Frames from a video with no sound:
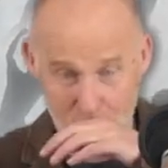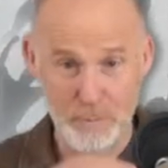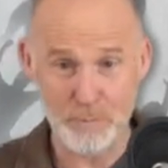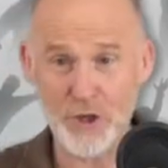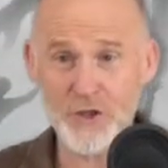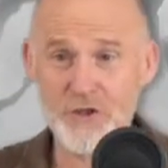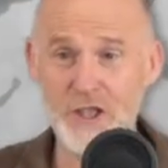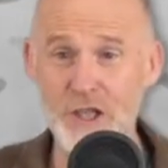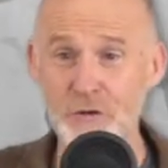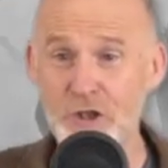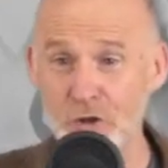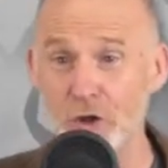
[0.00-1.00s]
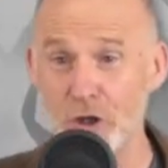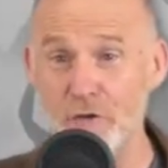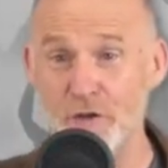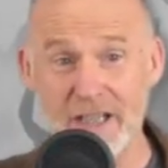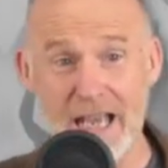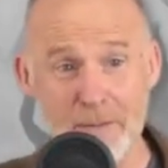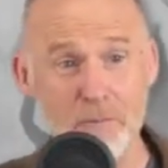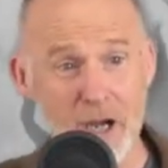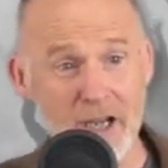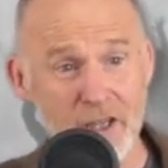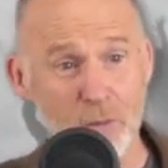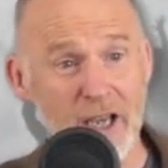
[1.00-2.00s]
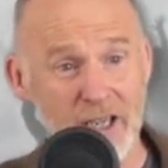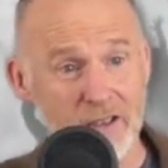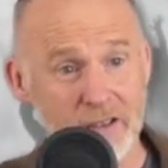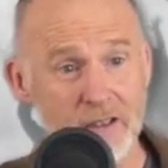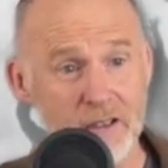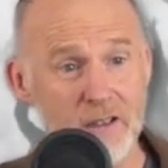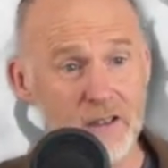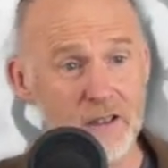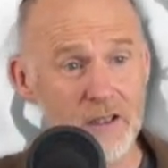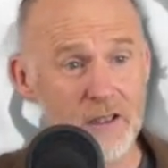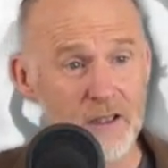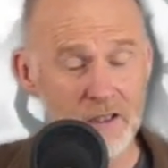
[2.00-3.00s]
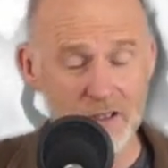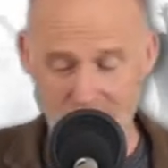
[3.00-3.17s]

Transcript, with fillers: to be persecuted all over again, by the way. Yeah.